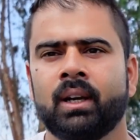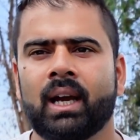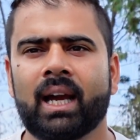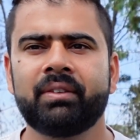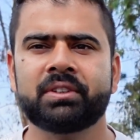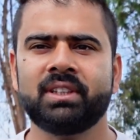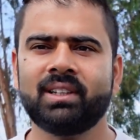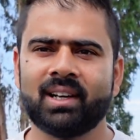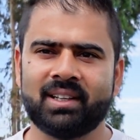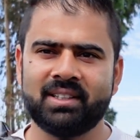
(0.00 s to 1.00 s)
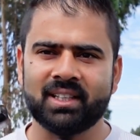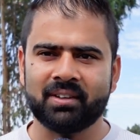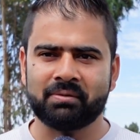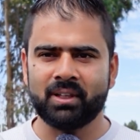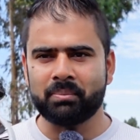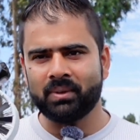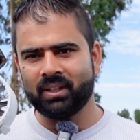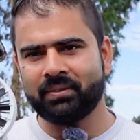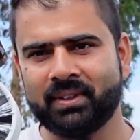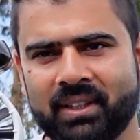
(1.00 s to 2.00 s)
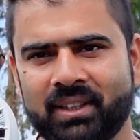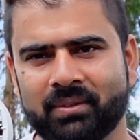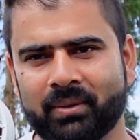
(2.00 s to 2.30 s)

Have you seen a DJI Flip lifting the